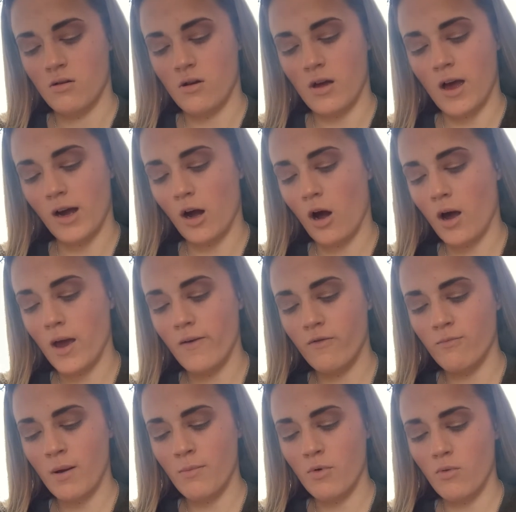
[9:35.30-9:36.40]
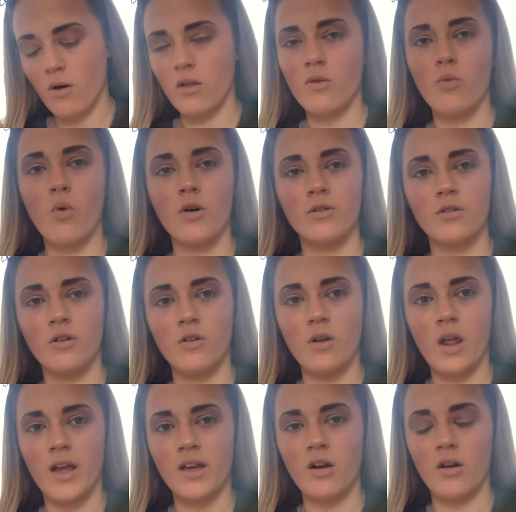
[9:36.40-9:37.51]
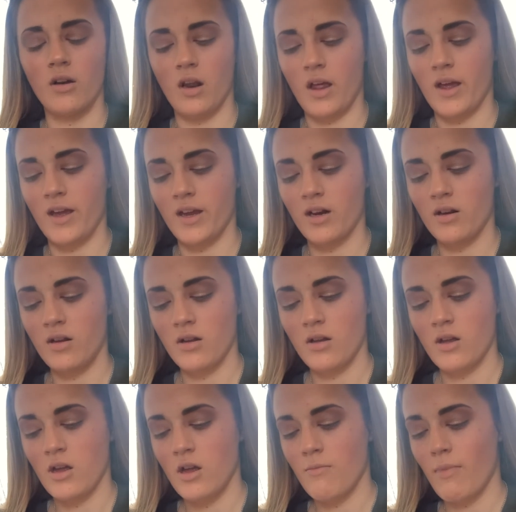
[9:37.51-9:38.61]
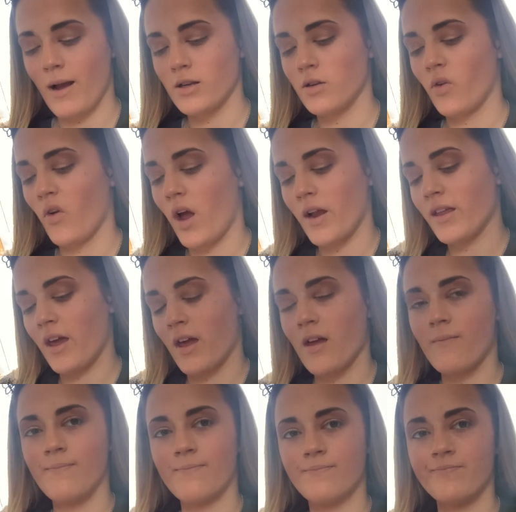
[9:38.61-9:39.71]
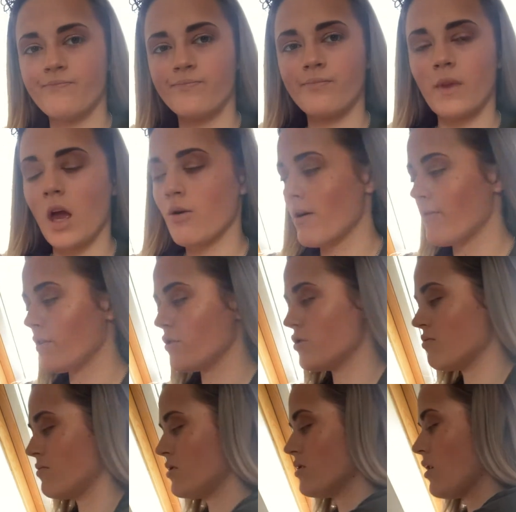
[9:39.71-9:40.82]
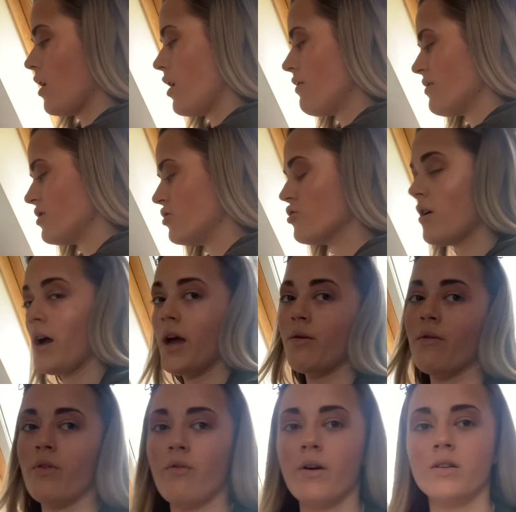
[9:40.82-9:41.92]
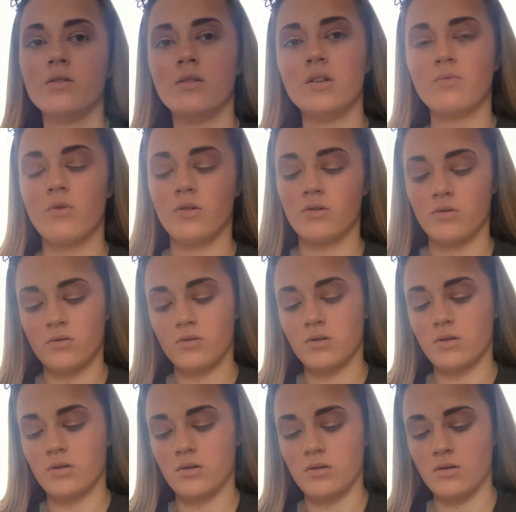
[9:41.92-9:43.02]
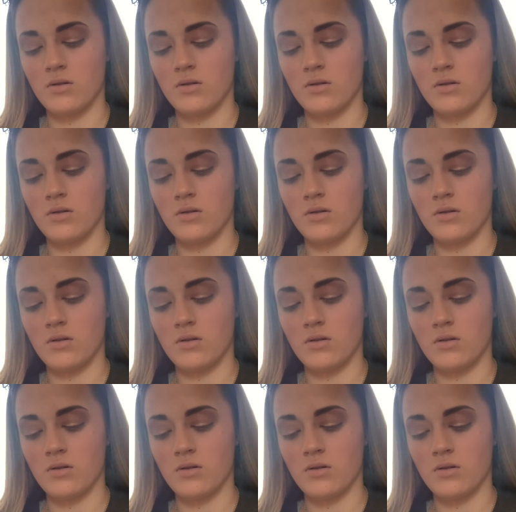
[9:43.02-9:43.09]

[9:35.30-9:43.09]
I can't even remember what the wand looked like online. I just thought I'd get a Revolution mascara to try with the rest of these products.